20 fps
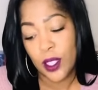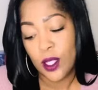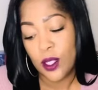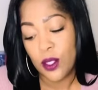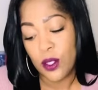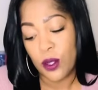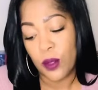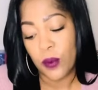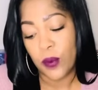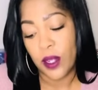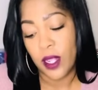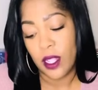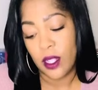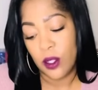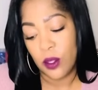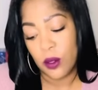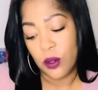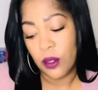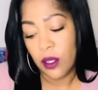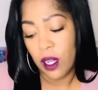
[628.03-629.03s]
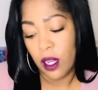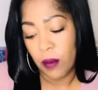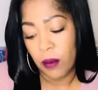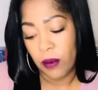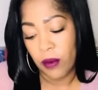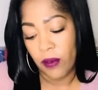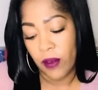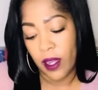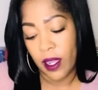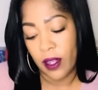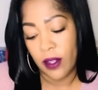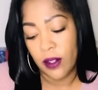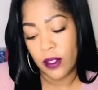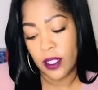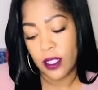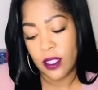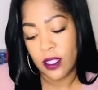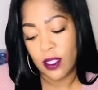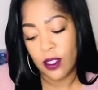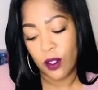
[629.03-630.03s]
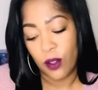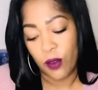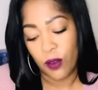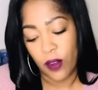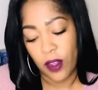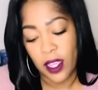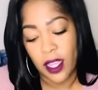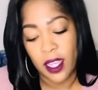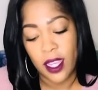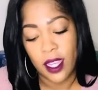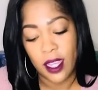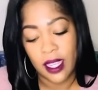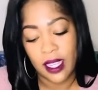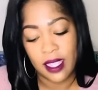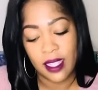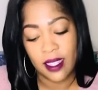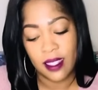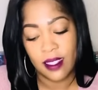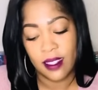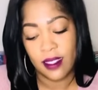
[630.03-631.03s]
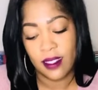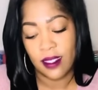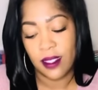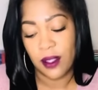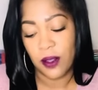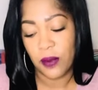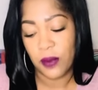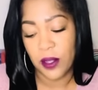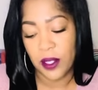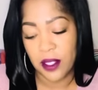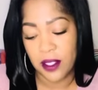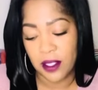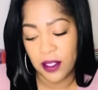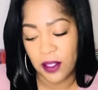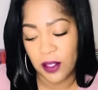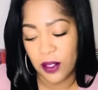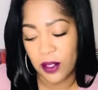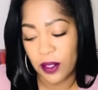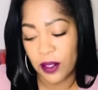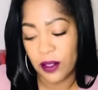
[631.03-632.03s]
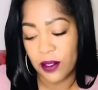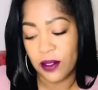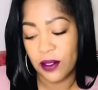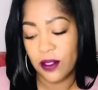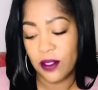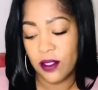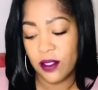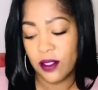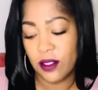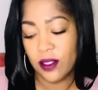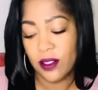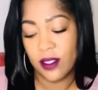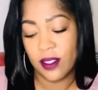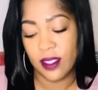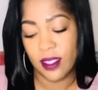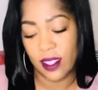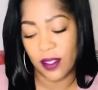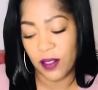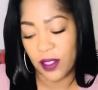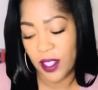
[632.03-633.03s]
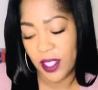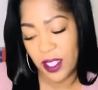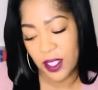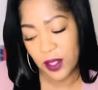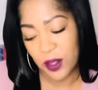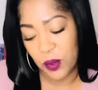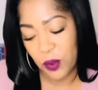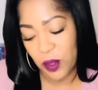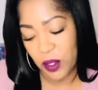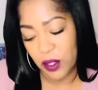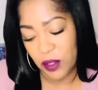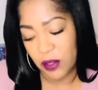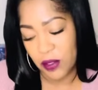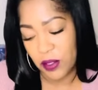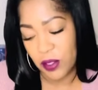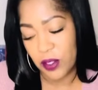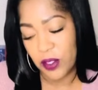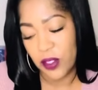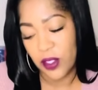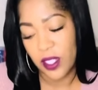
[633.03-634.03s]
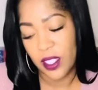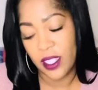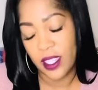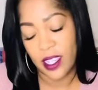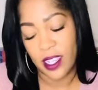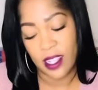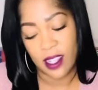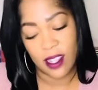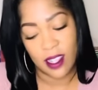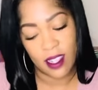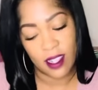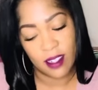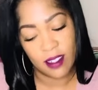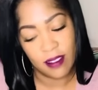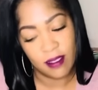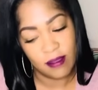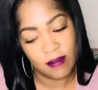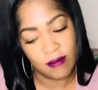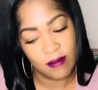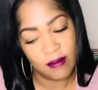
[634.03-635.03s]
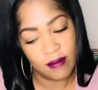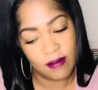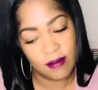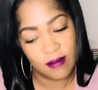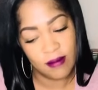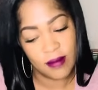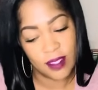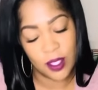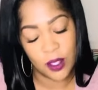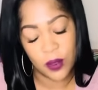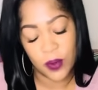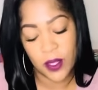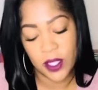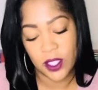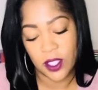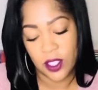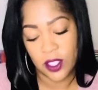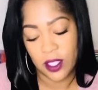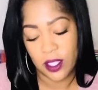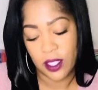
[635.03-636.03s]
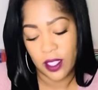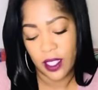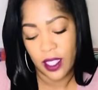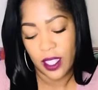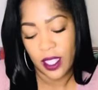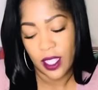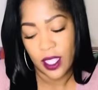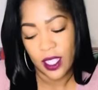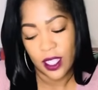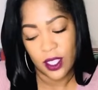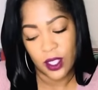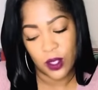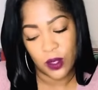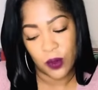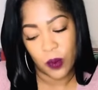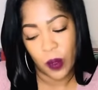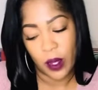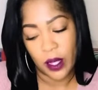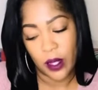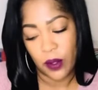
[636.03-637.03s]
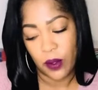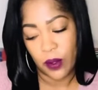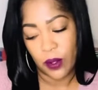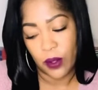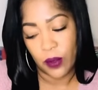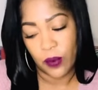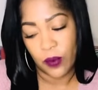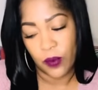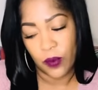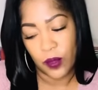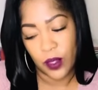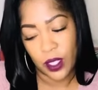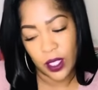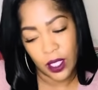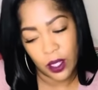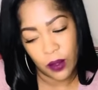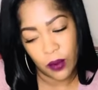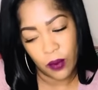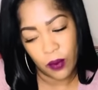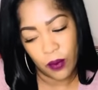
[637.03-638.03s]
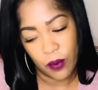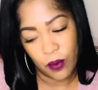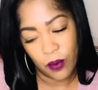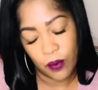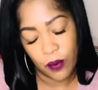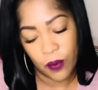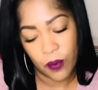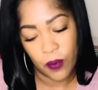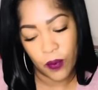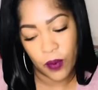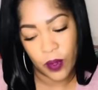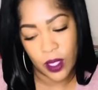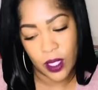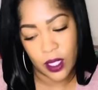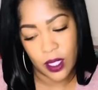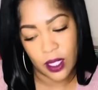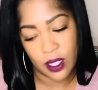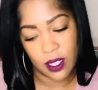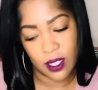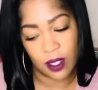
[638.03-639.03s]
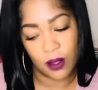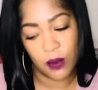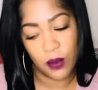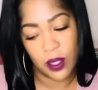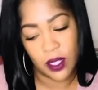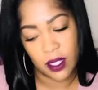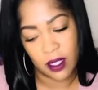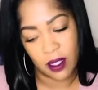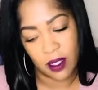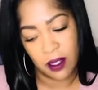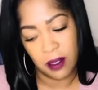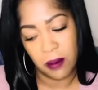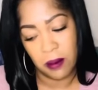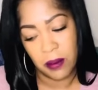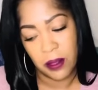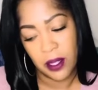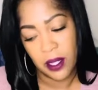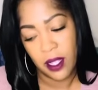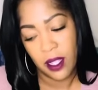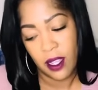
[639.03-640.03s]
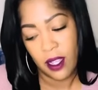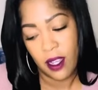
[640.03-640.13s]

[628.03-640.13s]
So when they do come around, it's great. They want to, you know, everything is wonderful. And then they switch. This is why you don't really want to see what's up.